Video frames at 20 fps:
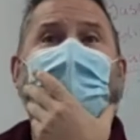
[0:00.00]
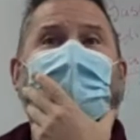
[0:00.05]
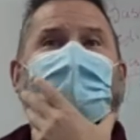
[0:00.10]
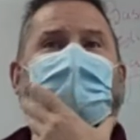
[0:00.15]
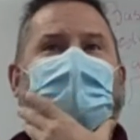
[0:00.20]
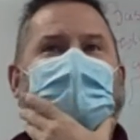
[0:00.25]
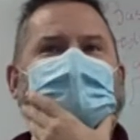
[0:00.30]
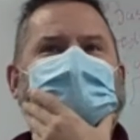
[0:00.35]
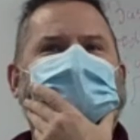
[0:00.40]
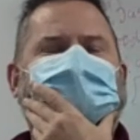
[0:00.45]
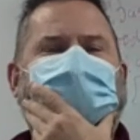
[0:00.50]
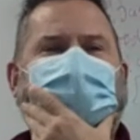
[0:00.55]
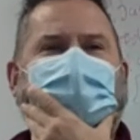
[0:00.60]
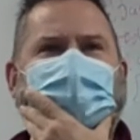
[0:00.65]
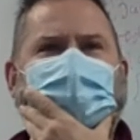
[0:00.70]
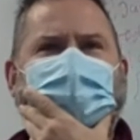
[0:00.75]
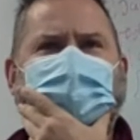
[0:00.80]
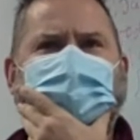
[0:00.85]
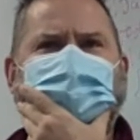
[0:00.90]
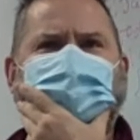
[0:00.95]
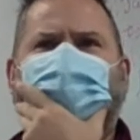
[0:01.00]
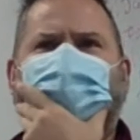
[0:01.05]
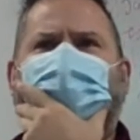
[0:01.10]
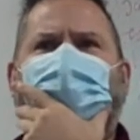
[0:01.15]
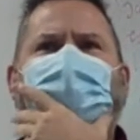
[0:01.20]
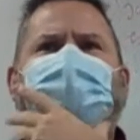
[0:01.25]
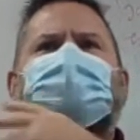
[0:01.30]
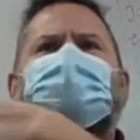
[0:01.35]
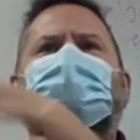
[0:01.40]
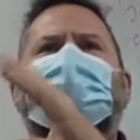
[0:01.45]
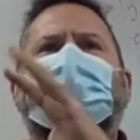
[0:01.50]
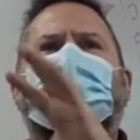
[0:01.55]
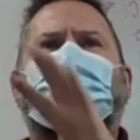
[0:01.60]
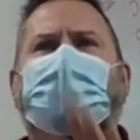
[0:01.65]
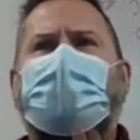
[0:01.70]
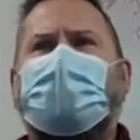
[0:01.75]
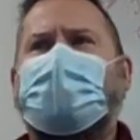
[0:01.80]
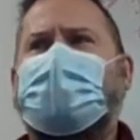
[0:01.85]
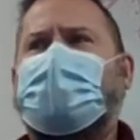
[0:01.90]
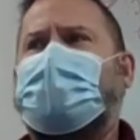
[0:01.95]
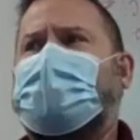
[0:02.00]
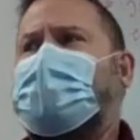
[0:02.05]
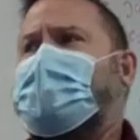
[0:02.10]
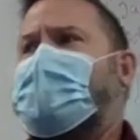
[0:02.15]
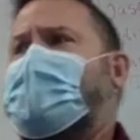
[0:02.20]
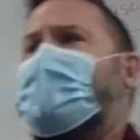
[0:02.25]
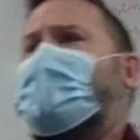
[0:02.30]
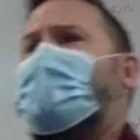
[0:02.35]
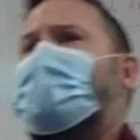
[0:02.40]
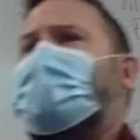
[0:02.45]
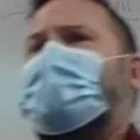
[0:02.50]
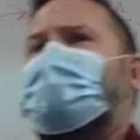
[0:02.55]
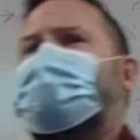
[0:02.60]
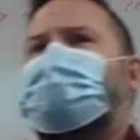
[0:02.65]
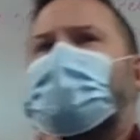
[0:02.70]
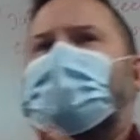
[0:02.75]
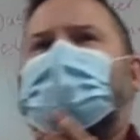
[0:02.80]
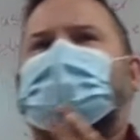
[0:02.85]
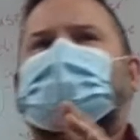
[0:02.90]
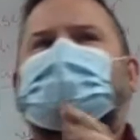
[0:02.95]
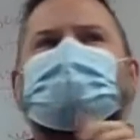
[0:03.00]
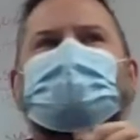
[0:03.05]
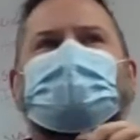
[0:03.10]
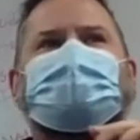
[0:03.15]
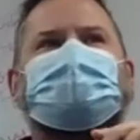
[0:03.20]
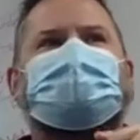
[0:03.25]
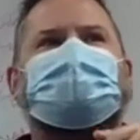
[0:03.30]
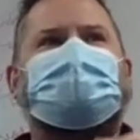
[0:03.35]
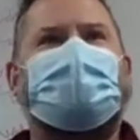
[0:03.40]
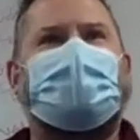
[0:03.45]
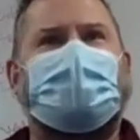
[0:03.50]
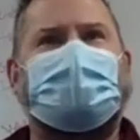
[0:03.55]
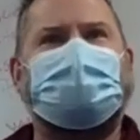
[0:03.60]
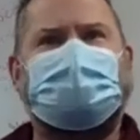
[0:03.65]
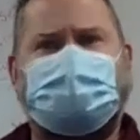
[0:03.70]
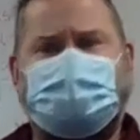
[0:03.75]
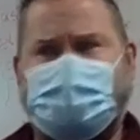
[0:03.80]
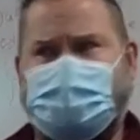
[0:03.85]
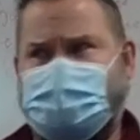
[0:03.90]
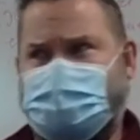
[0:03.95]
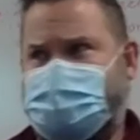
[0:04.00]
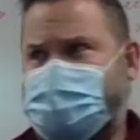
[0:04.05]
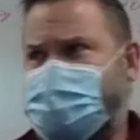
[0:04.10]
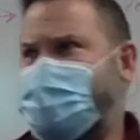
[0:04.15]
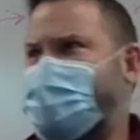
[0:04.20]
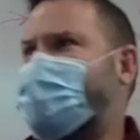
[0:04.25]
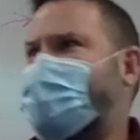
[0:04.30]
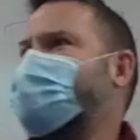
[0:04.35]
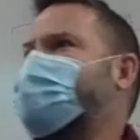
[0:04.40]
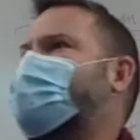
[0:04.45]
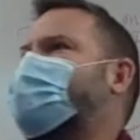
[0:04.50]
These peers are going to read it and make suggestions. You know how you